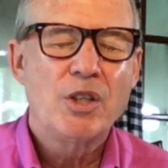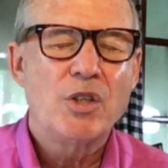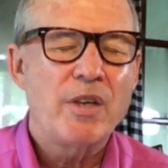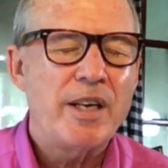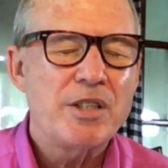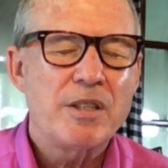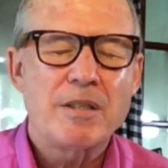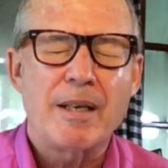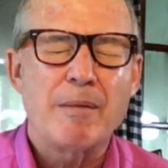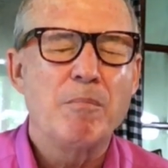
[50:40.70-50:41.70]

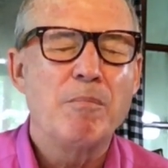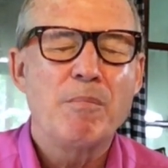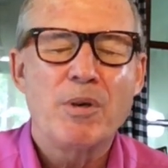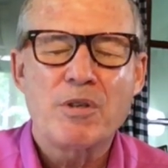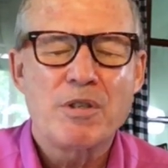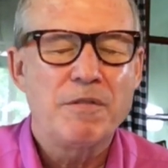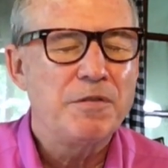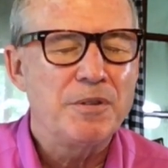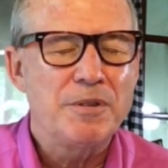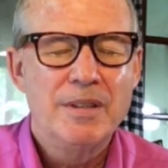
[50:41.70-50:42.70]
gracious, and
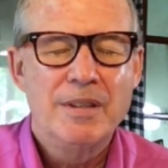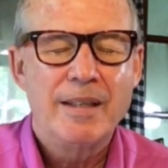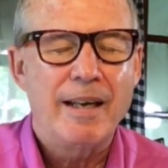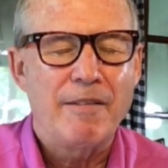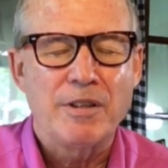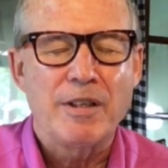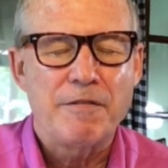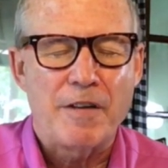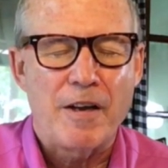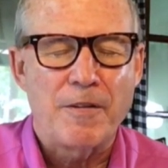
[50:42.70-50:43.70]
merciful Heavenly
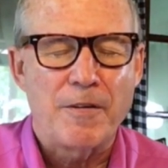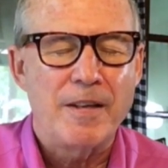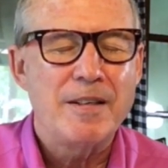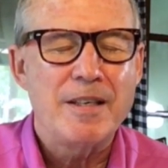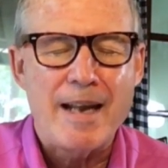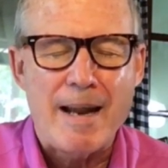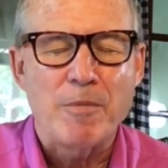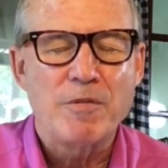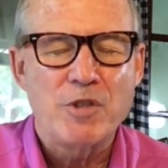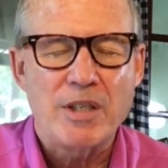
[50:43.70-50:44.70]
Father, in the name
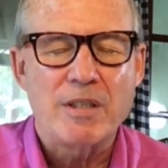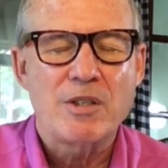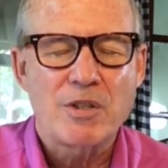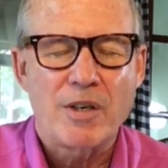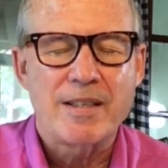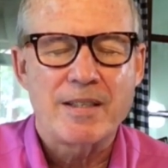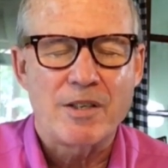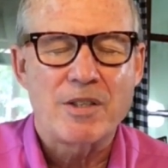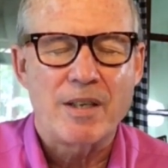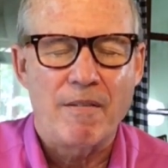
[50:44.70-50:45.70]
of Jesus Christ
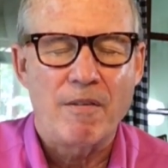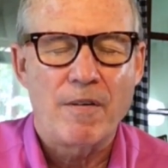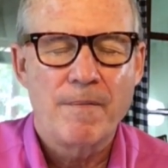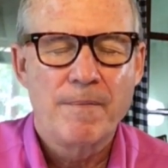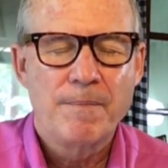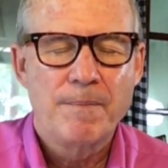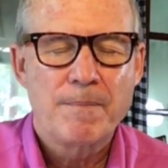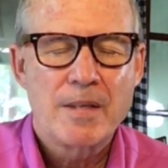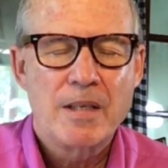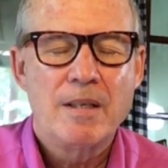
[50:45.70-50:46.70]
our Savior.
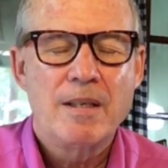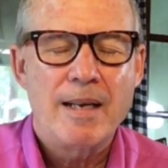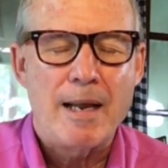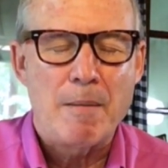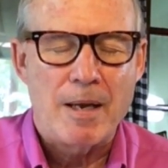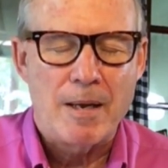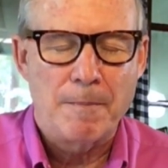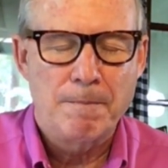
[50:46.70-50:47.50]
Amen.